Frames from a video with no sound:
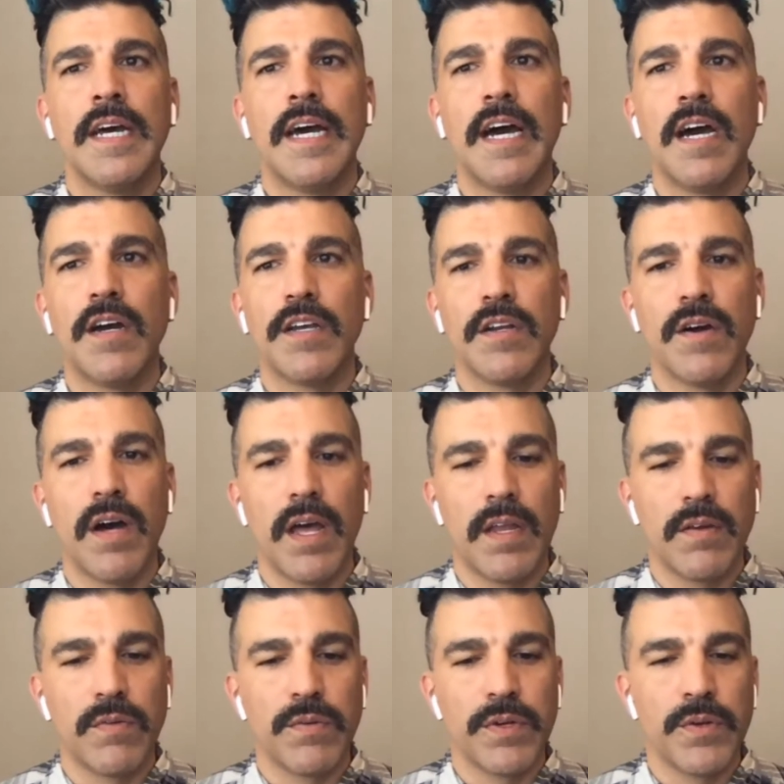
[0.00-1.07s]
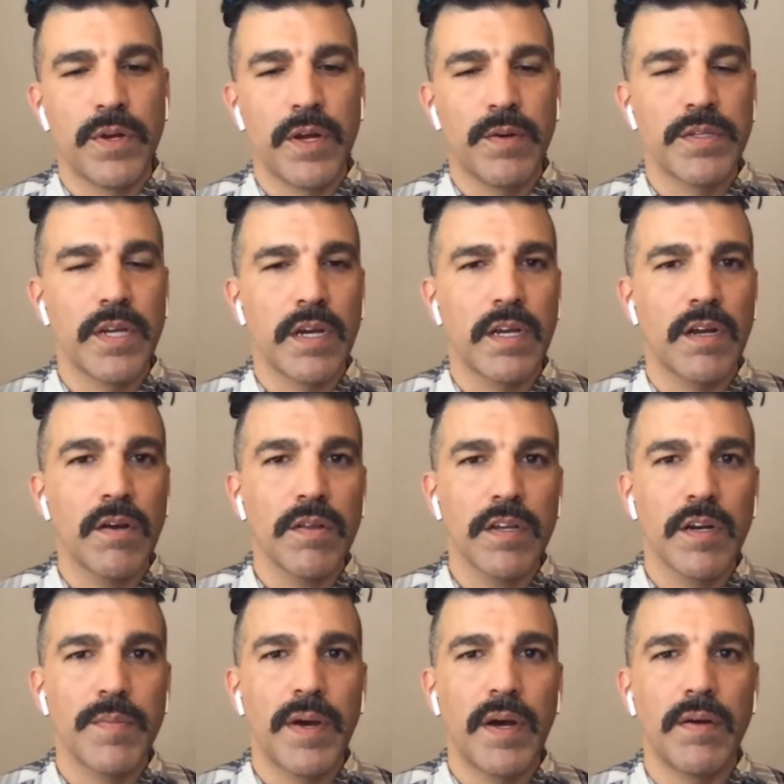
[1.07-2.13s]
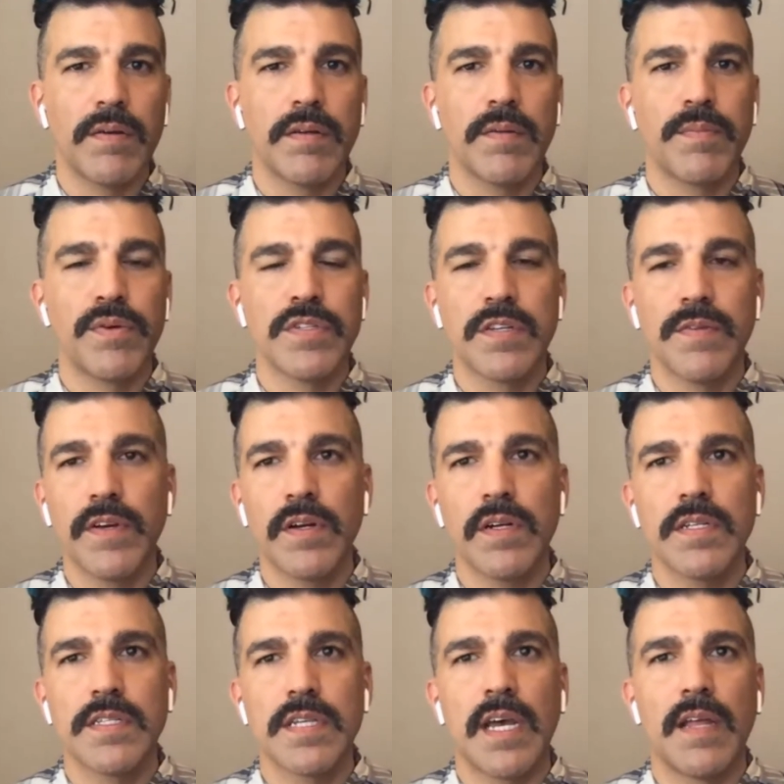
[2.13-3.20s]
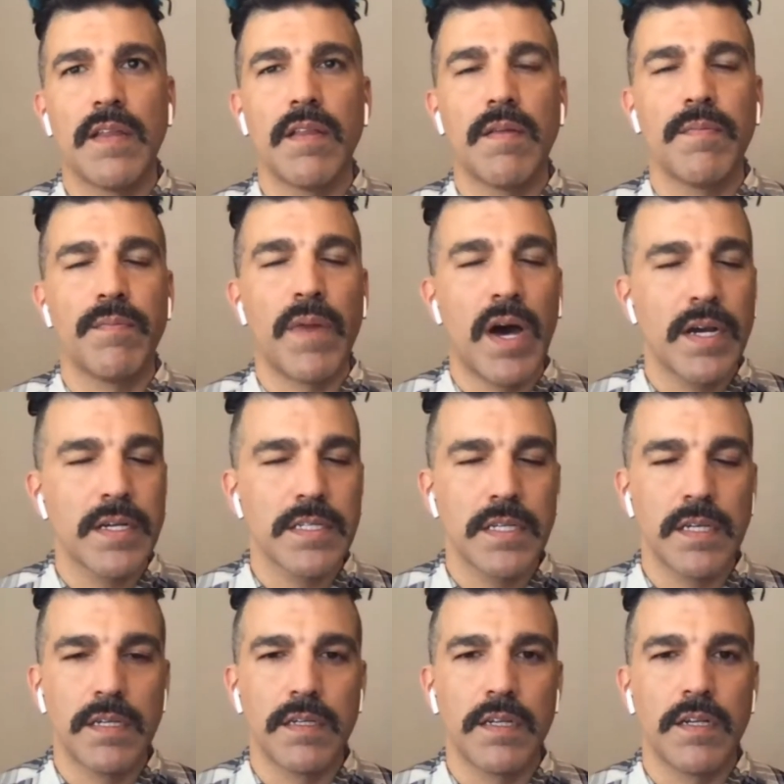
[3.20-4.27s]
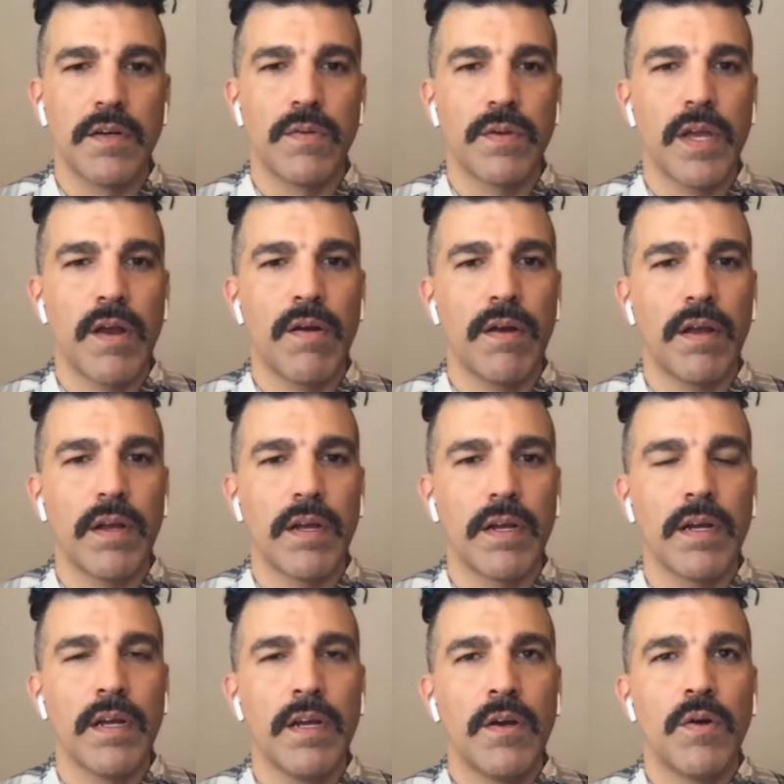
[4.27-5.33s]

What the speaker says: And you and I were talking earlier about Perseverance and Moxie, and carrying,